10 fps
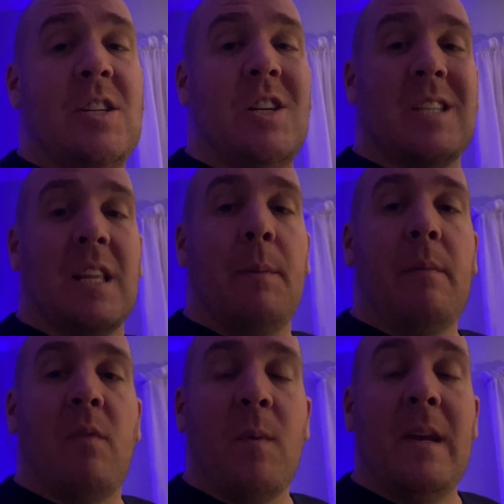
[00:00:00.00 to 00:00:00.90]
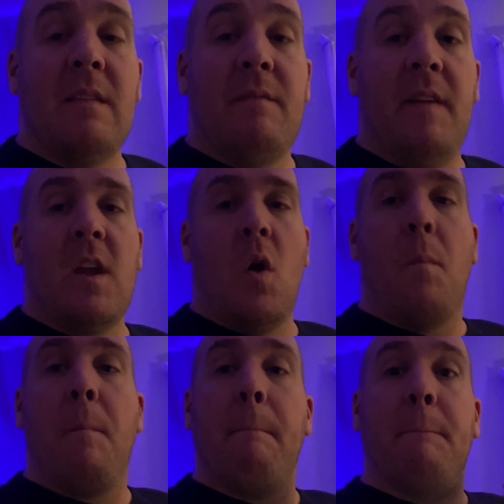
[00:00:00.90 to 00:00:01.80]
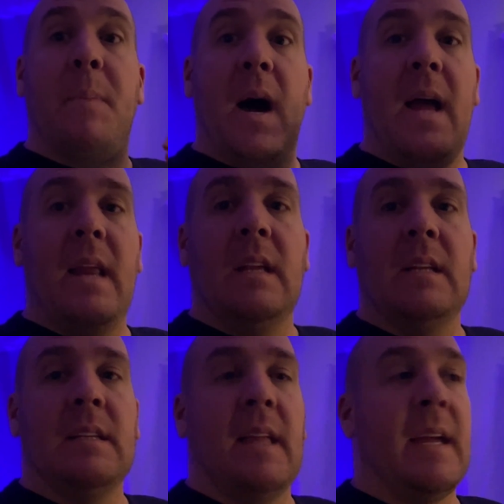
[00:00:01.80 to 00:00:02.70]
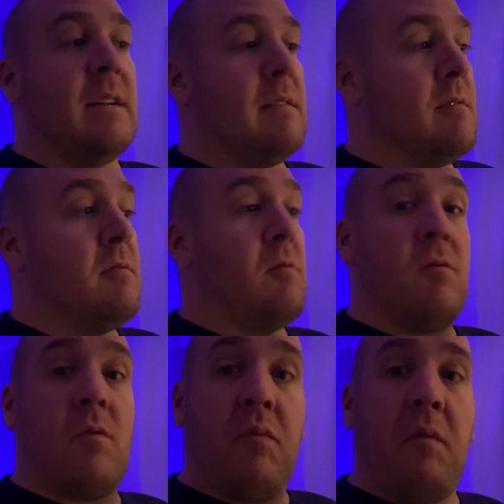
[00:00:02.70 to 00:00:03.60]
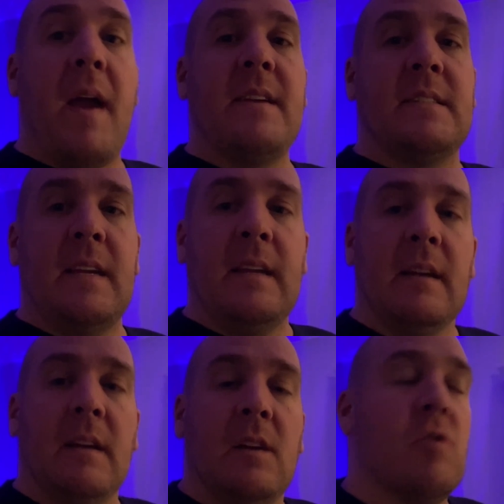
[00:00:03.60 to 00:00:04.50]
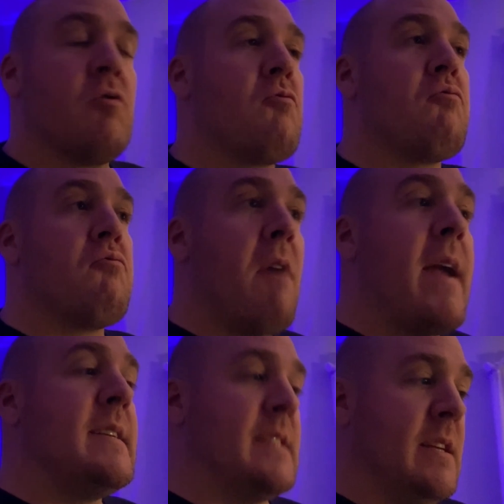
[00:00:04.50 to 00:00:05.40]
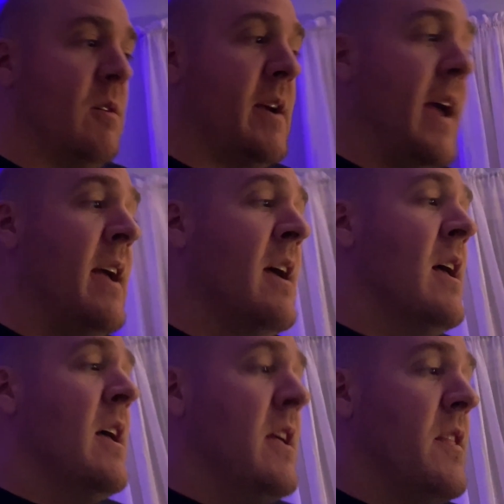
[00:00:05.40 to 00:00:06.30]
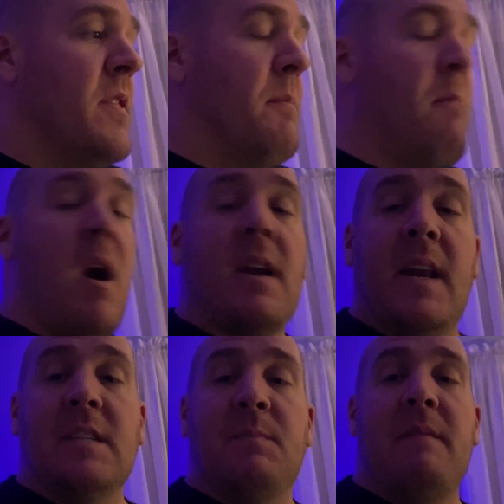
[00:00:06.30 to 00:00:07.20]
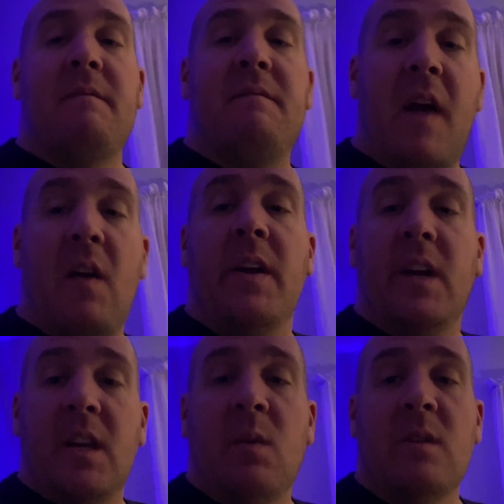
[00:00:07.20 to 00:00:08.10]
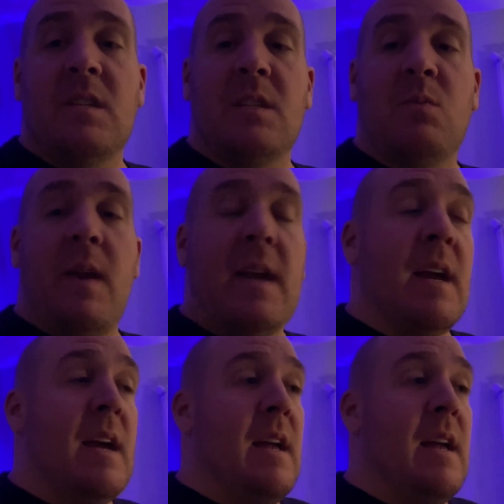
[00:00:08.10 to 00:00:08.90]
just a little bit before we did the video, but like crazy, crazy, okay? The market has been very good to us this week,